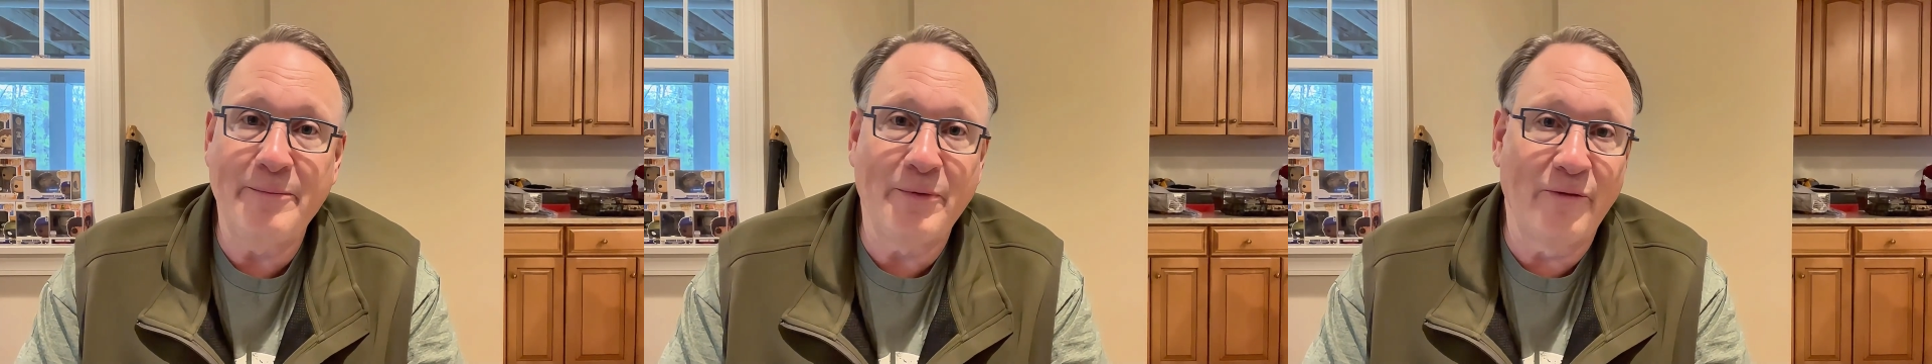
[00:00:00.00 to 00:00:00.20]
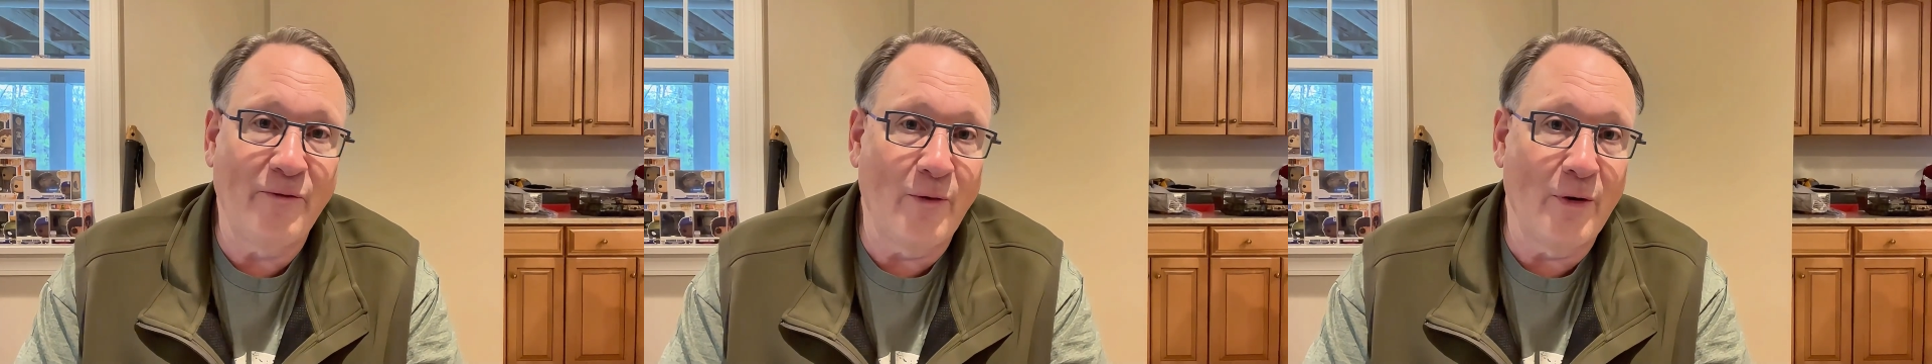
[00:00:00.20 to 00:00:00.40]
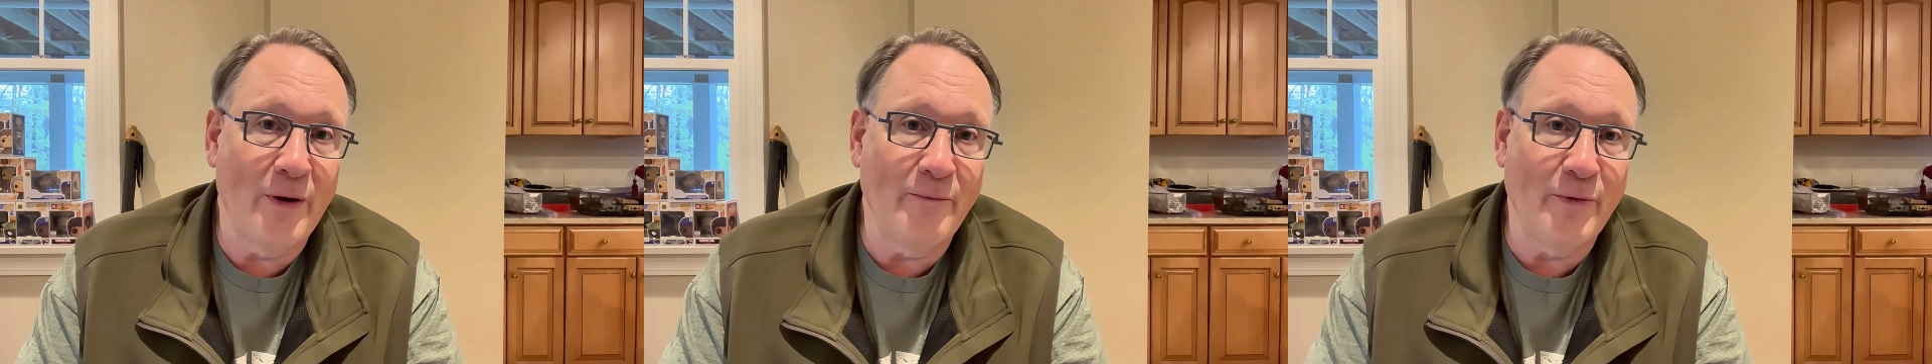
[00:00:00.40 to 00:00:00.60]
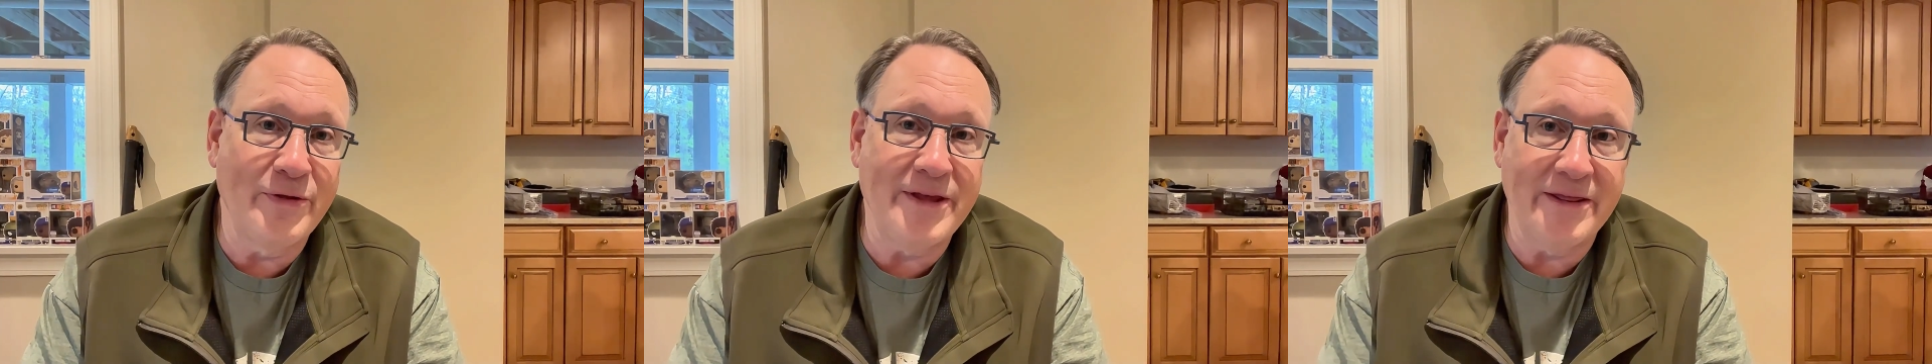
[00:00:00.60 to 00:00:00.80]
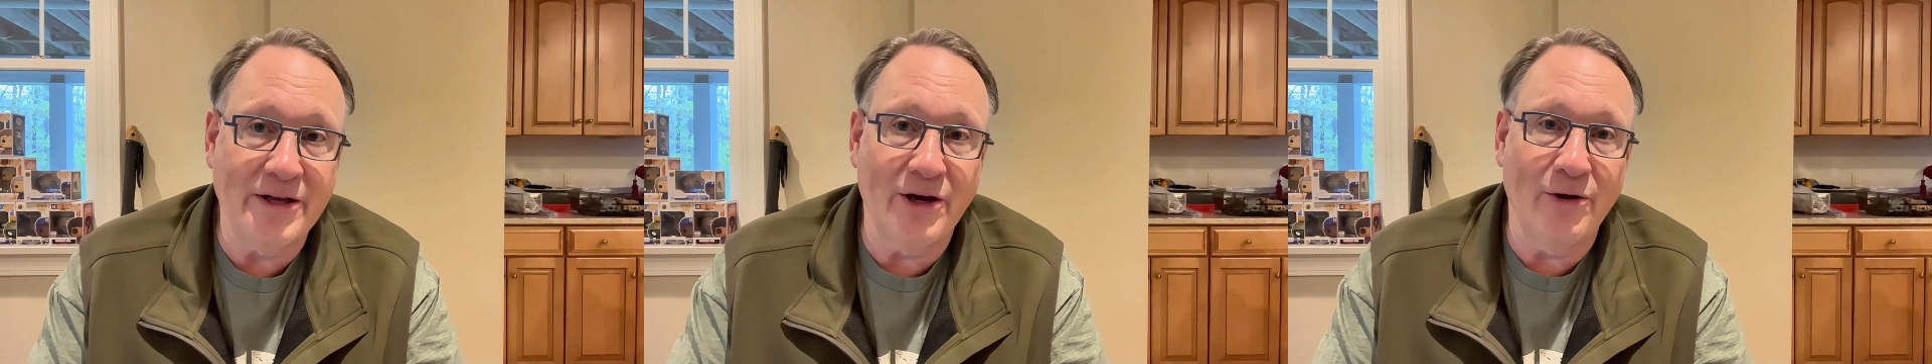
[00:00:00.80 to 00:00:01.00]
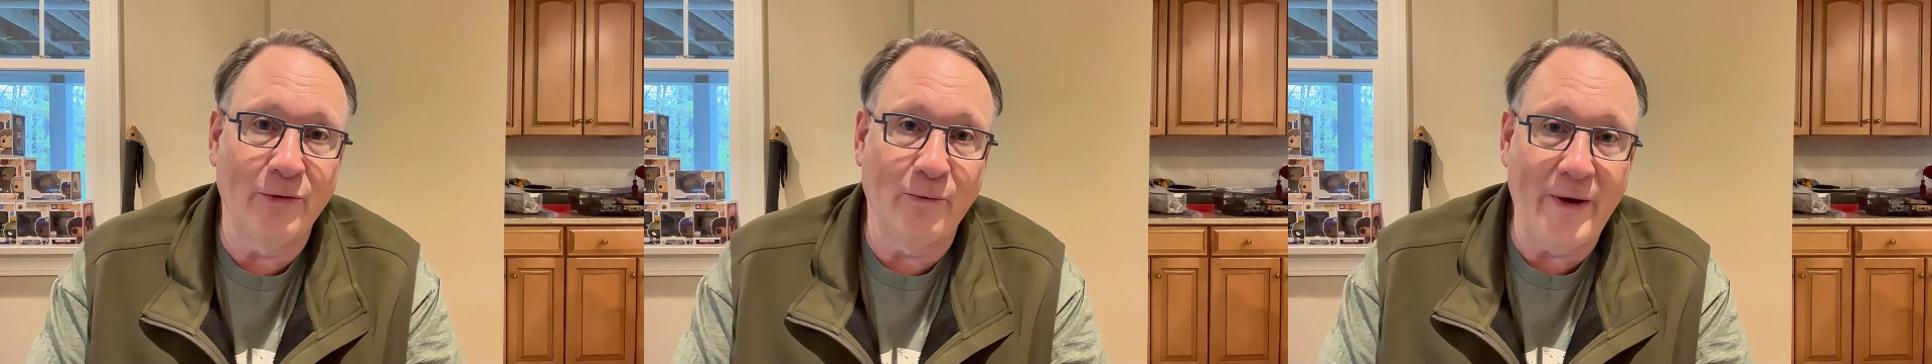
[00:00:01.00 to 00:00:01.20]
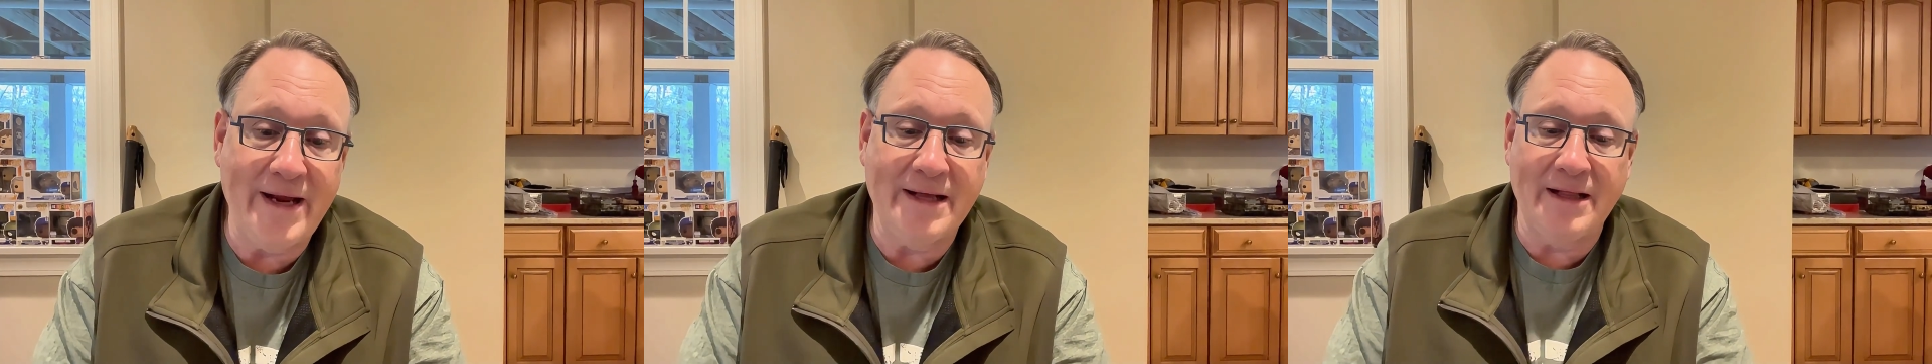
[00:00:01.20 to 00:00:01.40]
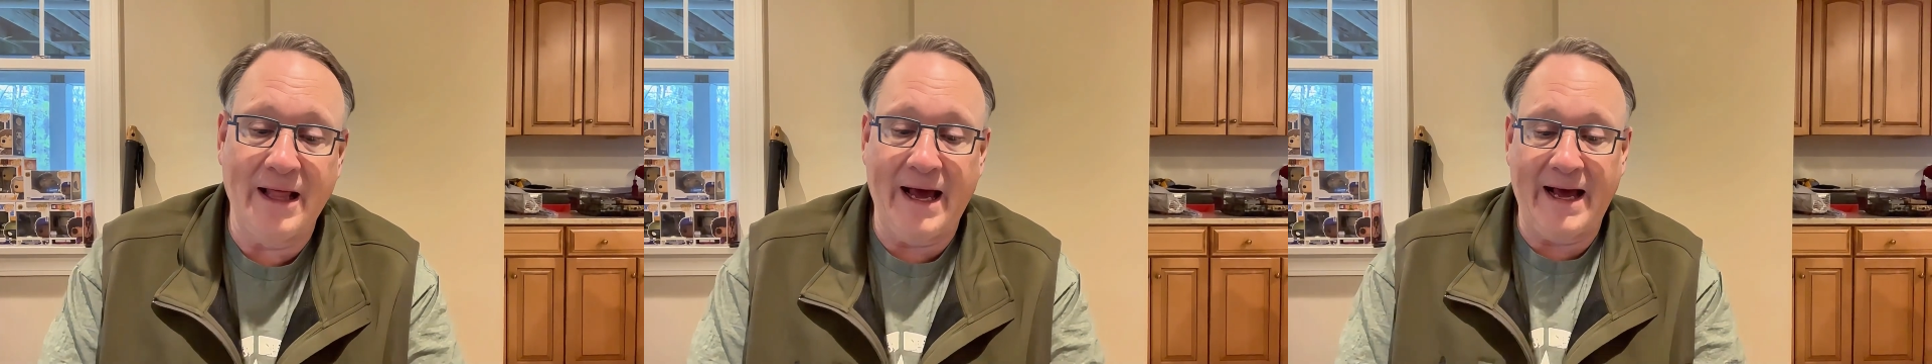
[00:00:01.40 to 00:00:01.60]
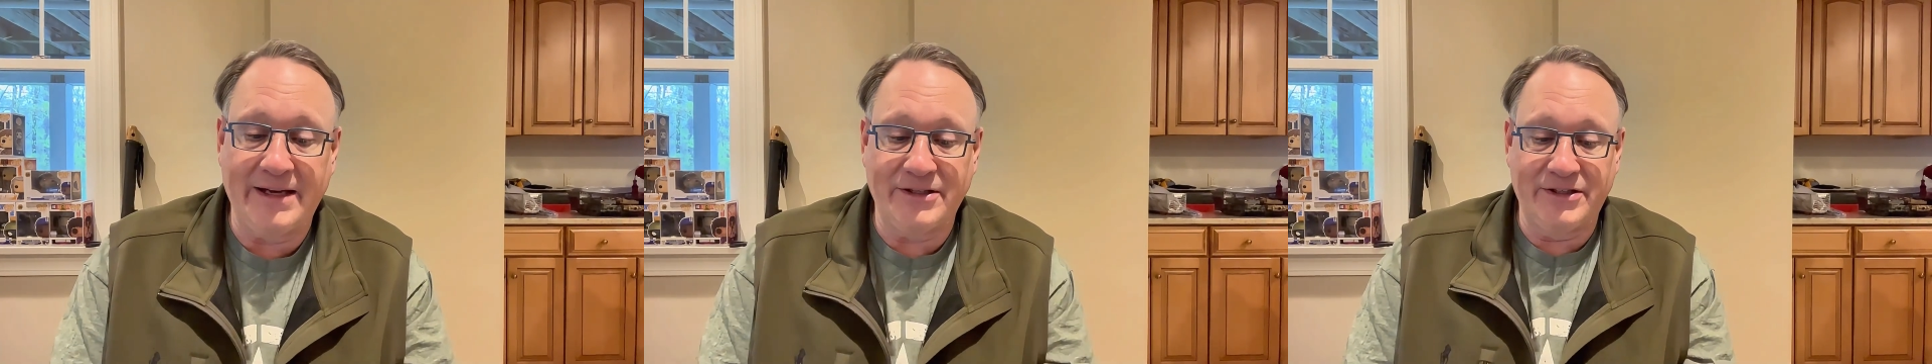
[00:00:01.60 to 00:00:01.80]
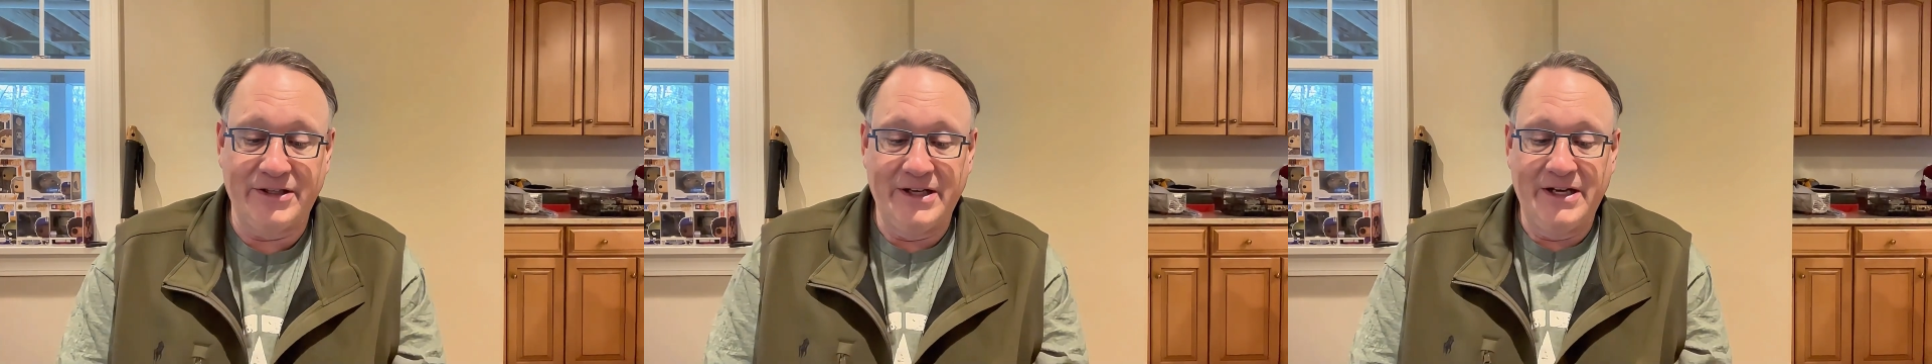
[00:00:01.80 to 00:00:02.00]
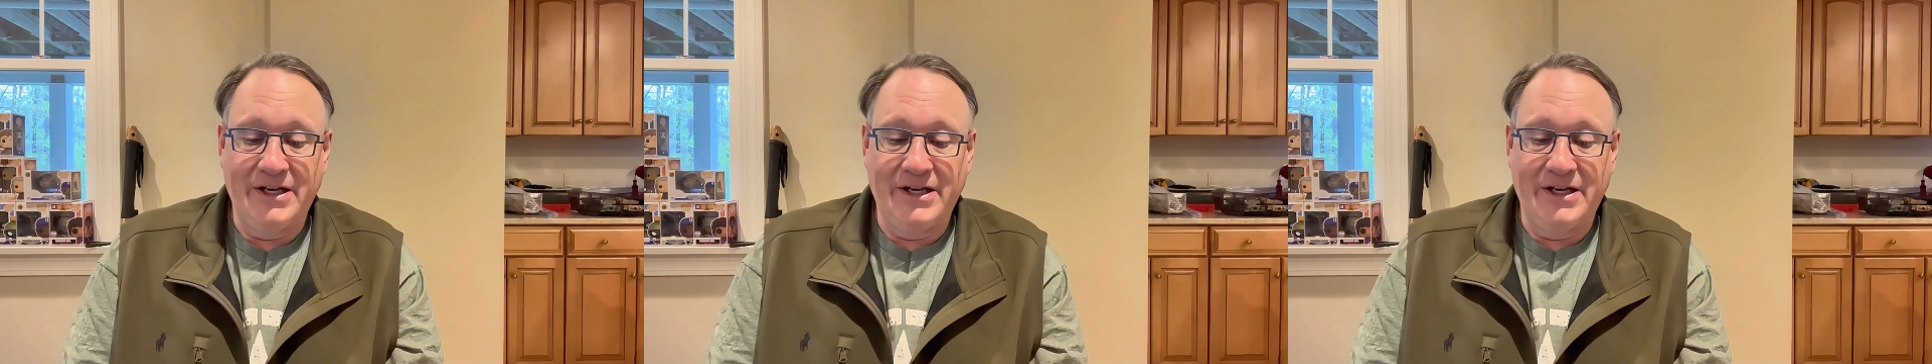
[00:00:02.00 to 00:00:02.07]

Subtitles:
perform within their own weight class.